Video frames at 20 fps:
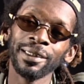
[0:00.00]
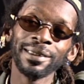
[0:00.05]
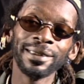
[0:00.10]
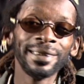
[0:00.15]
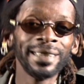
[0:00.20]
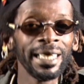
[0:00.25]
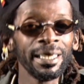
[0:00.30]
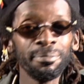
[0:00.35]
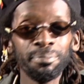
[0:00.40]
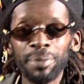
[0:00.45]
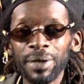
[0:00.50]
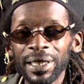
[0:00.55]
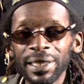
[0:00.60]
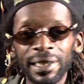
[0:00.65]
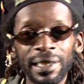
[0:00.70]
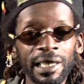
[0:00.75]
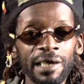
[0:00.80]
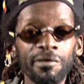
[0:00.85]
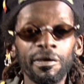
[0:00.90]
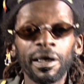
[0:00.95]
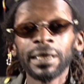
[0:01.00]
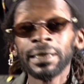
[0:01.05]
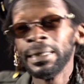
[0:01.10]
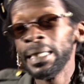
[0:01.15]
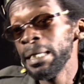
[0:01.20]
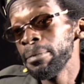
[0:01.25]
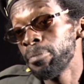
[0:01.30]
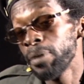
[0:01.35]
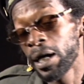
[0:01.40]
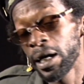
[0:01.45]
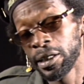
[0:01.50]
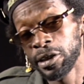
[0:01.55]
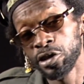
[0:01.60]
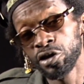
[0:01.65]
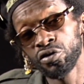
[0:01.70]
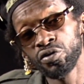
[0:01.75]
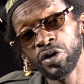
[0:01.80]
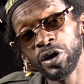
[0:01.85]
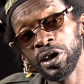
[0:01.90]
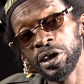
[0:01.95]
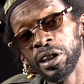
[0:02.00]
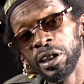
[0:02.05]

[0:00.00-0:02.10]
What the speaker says: Then picnic never dip on the street